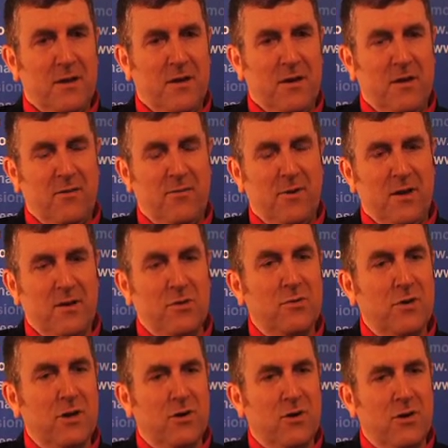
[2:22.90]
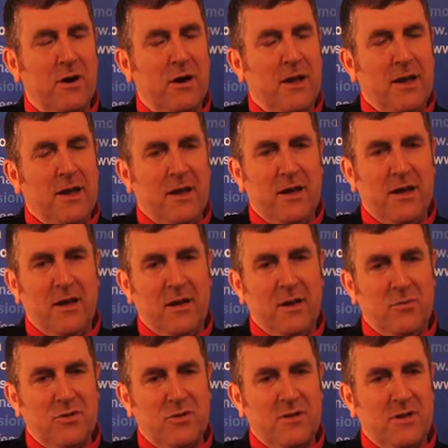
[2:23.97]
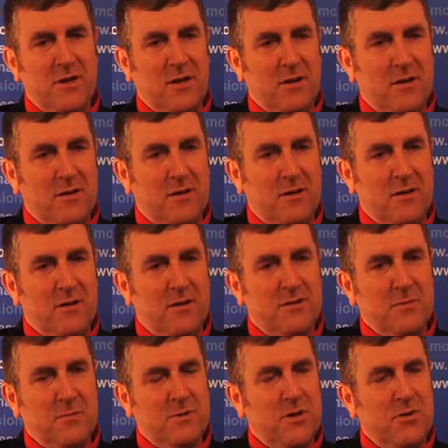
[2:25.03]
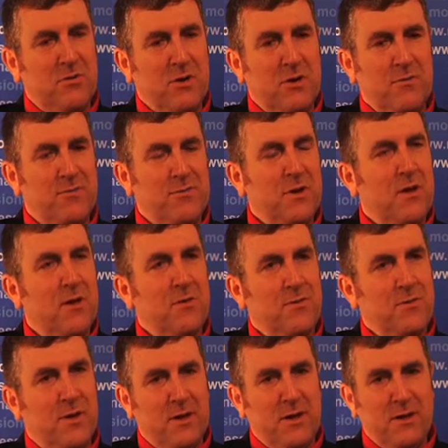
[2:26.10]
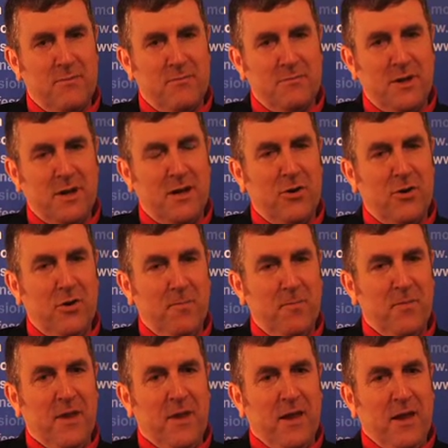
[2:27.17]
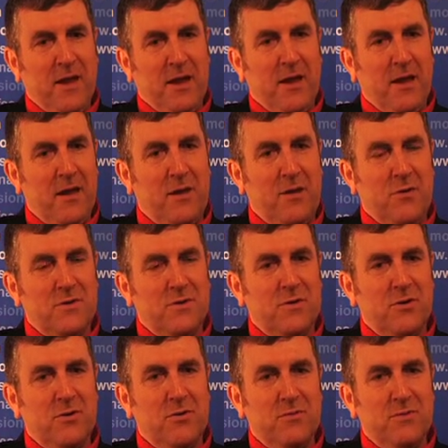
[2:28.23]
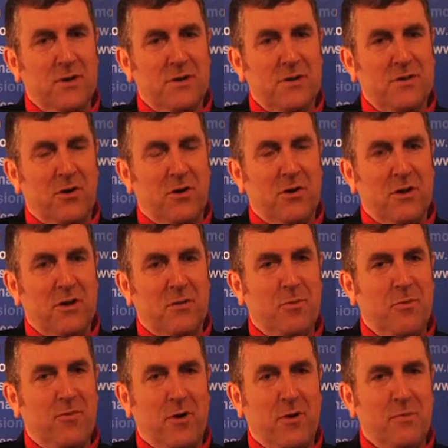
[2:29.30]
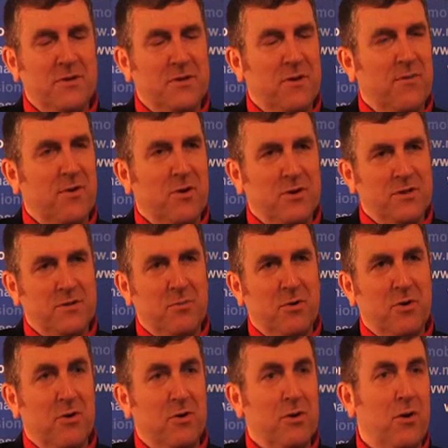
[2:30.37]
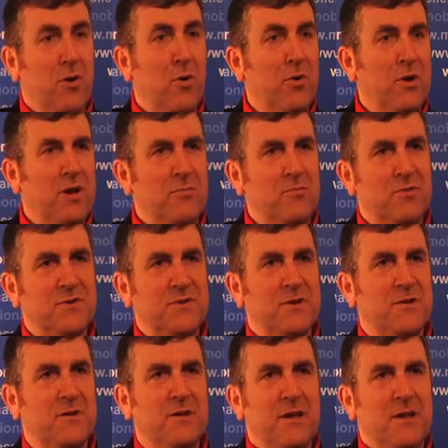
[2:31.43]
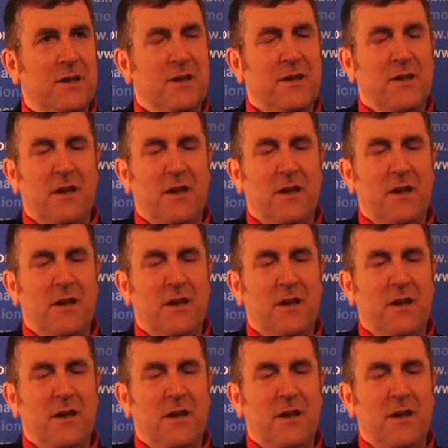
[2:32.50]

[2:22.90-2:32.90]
Uninor, which is a subsidiary of Telenor, and also the historical performance of a customer called Oi in Brazil,